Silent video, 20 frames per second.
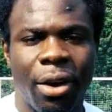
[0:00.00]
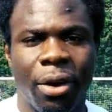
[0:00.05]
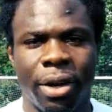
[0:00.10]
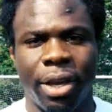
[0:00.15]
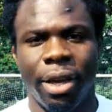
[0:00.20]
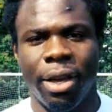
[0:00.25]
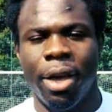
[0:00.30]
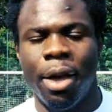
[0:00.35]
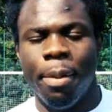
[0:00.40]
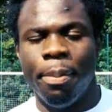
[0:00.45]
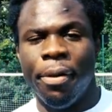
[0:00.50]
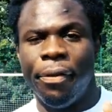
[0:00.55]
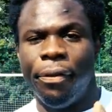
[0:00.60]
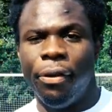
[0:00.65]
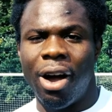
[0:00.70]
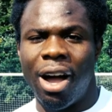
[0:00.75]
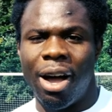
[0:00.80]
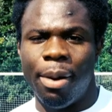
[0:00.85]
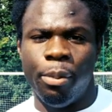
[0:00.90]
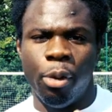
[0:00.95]
Okay, before
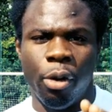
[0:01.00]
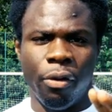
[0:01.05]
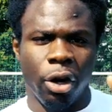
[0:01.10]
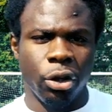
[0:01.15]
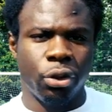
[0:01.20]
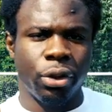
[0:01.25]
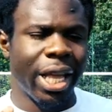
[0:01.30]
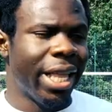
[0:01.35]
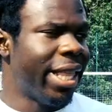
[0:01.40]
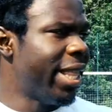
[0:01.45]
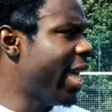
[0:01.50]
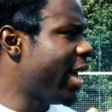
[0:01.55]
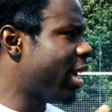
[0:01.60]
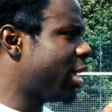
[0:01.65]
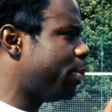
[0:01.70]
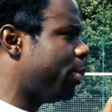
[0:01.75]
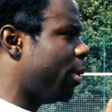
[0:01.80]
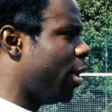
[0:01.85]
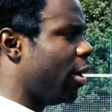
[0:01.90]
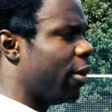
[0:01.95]
I move on to the next
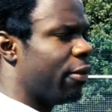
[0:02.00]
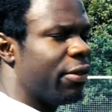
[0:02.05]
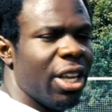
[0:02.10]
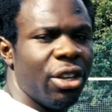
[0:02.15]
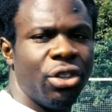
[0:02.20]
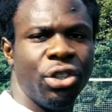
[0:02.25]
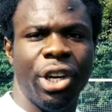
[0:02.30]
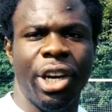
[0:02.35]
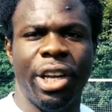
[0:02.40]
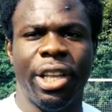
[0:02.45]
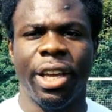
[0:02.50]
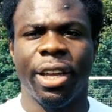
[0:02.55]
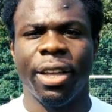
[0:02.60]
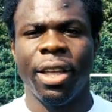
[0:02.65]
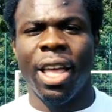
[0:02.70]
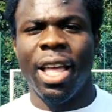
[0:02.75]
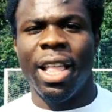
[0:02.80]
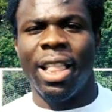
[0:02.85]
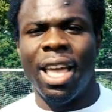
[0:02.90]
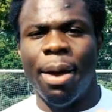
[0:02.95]
part of the training,
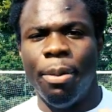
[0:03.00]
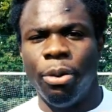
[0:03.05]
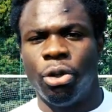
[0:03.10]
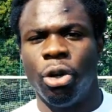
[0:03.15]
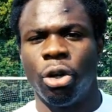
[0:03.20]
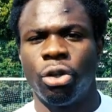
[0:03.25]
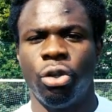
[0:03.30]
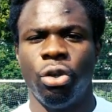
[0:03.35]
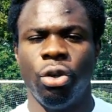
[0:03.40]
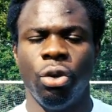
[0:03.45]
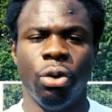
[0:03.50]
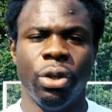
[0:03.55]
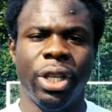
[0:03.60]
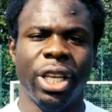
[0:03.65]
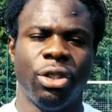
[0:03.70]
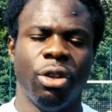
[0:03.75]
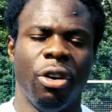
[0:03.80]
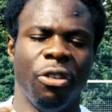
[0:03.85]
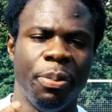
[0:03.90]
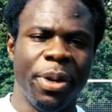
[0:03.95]
let me talk to you the
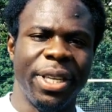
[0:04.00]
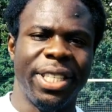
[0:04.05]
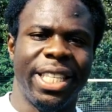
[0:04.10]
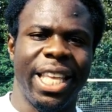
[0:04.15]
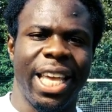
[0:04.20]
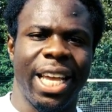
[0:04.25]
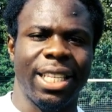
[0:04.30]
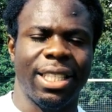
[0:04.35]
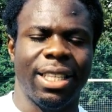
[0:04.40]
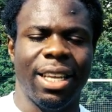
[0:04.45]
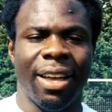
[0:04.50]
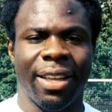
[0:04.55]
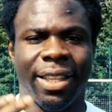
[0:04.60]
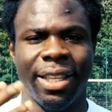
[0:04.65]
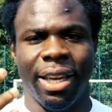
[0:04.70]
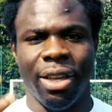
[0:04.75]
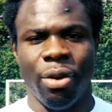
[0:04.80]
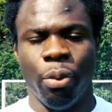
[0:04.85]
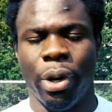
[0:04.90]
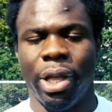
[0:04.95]
sort of mistakes I
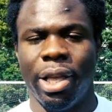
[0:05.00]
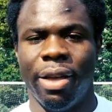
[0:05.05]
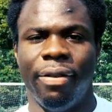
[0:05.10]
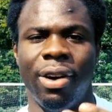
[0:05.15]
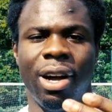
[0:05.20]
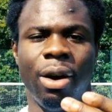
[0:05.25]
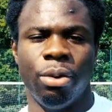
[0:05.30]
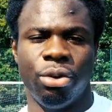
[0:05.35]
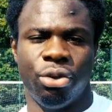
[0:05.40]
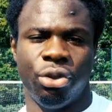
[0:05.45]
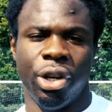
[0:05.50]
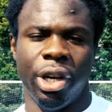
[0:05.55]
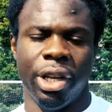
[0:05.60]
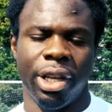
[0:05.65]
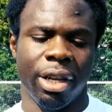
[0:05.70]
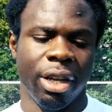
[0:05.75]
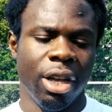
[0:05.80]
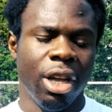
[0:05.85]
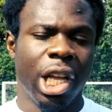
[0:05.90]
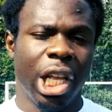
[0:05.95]
did whenever I was
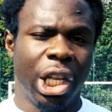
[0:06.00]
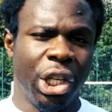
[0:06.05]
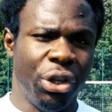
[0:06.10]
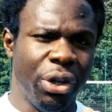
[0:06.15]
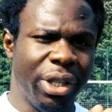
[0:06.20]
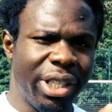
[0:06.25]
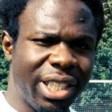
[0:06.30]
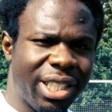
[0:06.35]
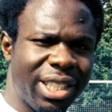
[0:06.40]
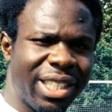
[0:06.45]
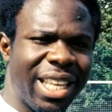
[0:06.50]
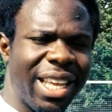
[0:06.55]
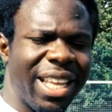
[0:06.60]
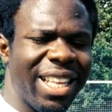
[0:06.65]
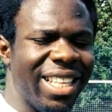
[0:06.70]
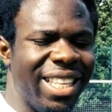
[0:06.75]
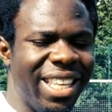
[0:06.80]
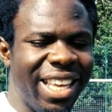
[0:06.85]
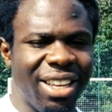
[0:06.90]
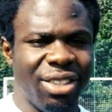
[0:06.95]
training. During these
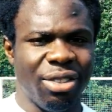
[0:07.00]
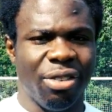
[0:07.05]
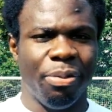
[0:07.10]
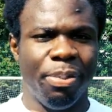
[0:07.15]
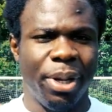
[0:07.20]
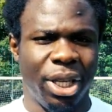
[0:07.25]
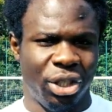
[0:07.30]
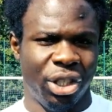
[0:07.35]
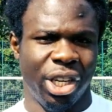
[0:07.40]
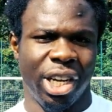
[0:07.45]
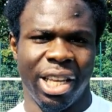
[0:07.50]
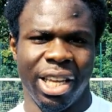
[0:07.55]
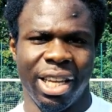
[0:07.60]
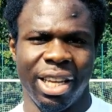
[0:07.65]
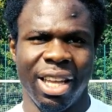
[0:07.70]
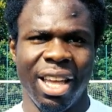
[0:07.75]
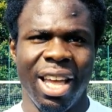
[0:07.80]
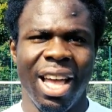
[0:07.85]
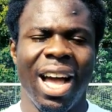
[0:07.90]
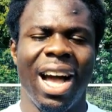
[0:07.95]
10 years of me training,
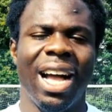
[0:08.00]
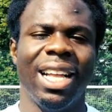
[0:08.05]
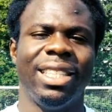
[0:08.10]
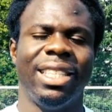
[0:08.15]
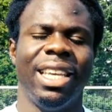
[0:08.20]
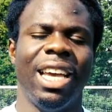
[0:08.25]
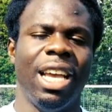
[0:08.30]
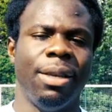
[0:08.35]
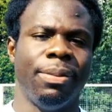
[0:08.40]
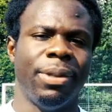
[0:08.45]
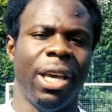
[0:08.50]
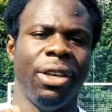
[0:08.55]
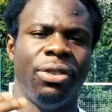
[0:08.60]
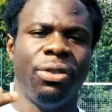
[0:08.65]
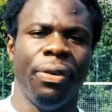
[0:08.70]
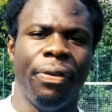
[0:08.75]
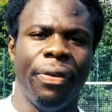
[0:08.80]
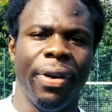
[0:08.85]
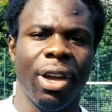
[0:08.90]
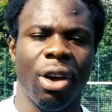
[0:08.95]
at times I used to
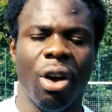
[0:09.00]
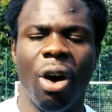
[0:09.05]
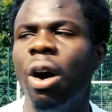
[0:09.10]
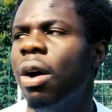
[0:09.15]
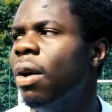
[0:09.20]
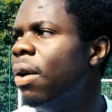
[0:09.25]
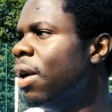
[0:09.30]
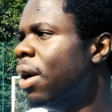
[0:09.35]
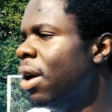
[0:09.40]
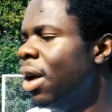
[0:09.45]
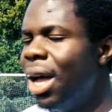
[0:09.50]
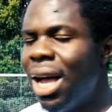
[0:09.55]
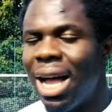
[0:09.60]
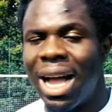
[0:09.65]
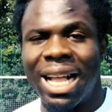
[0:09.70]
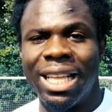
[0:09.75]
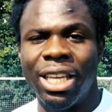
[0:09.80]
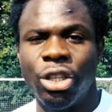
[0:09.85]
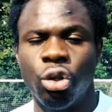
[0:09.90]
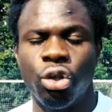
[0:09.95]
think, oh,
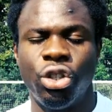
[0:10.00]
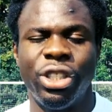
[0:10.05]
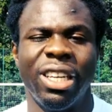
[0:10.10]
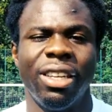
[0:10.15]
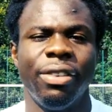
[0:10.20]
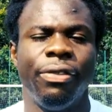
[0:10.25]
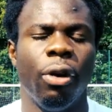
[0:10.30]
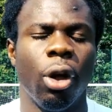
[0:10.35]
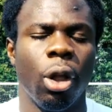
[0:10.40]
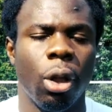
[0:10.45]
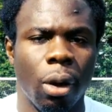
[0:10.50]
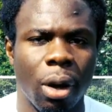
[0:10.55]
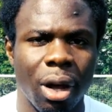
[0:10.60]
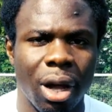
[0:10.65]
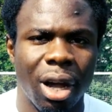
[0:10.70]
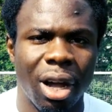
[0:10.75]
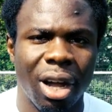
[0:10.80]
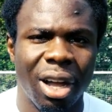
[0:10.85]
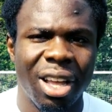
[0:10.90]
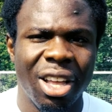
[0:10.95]
I need to train for
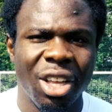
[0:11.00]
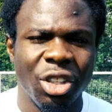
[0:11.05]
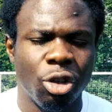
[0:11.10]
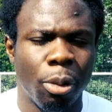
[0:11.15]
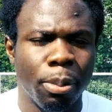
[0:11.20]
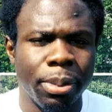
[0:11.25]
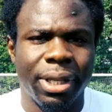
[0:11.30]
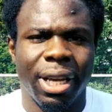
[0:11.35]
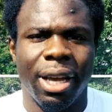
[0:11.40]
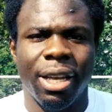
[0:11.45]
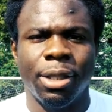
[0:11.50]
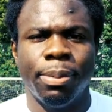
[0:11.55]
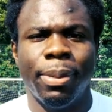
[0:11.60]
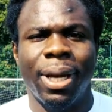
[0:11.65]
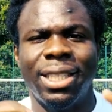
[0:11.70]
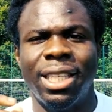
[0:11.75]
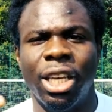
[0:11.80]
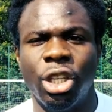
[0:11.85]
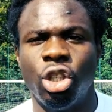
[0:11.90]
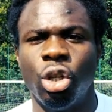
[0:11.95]
longer. Sometimes my
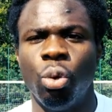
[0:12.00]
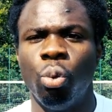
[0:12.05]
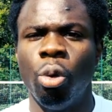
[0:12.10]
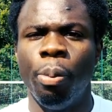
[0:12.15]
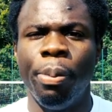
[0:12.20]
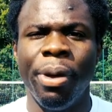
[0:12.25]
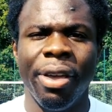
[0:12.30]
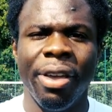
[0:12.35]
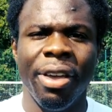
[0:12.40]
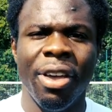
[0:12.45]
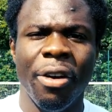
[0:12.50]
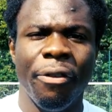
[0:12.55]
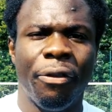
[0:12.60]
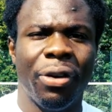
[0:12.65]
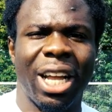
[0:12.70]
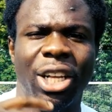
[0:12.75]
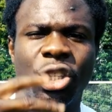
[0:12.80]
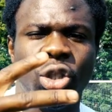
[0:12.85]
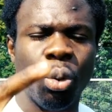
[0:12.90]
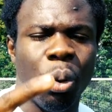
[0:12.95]
session will be for
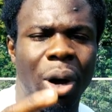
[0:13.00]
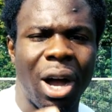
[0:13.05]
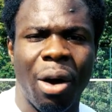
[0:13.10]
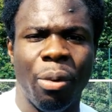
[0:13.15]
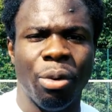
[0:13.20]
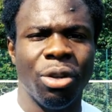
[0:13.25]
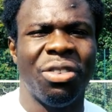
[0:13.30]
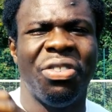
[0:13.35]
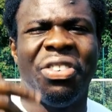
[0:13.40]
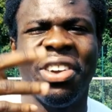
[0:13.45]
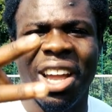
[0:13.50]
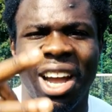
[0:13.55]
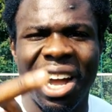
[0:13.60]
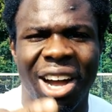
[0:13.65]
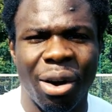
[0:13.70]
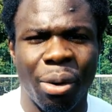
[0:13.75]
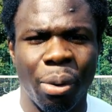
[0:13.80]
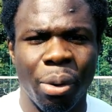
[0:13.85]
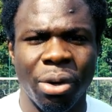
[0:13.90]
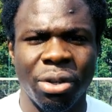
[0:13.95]
like 2 hours, 3
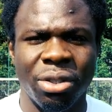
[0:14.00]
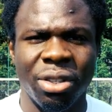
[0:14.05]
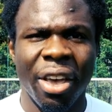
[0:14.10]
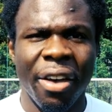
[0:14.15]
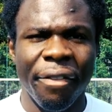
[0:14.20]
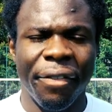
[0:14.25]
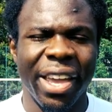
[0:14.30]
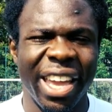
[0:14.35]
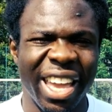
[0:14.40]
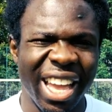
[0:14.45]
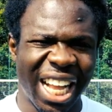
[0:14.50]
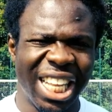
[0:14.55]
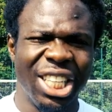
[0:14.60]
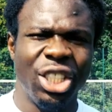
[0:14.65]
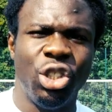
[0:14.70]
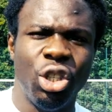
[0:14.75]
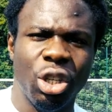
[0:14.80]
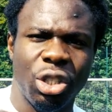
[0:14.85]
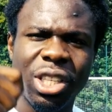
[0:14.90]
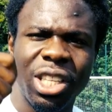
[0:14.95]
hours, thinking I
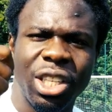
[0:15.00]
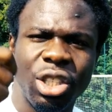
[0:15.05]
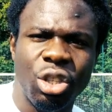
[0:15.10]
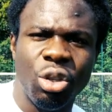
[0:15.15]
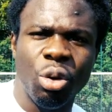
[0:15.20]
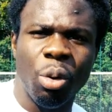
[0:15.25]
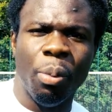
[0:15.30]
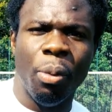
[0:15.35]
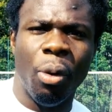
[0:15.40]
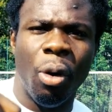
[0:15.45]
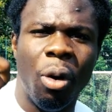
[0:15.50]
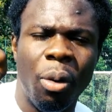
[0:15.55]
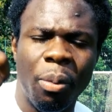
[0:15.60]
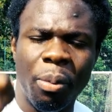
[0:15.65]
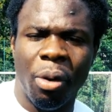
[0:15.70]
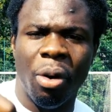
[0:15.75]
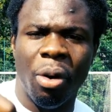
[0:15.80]
just need to do more.